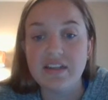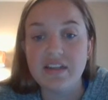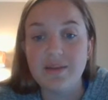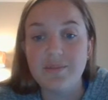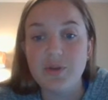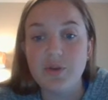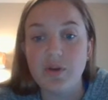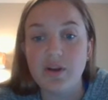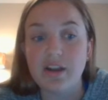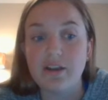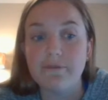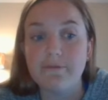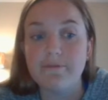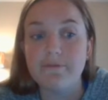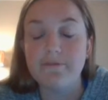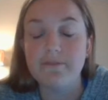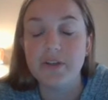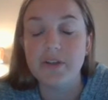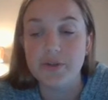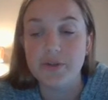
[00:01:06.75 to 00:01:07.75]
time you are
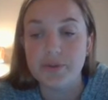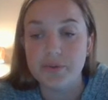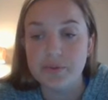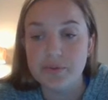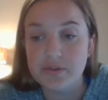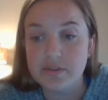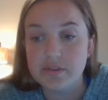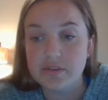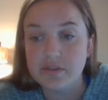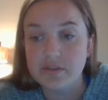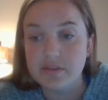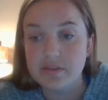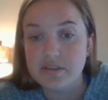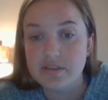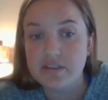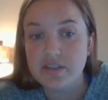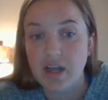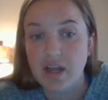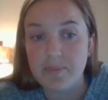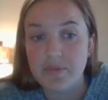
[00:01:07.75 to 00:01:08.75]
confused,
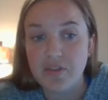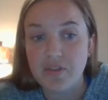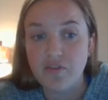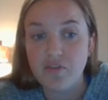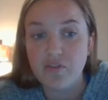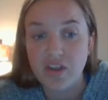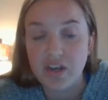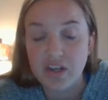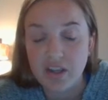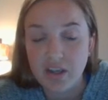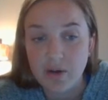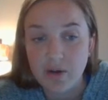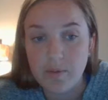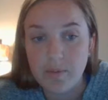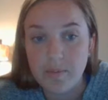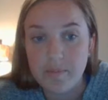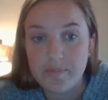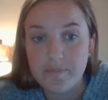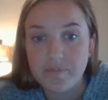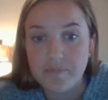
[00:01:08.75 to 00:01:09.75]
stop the video,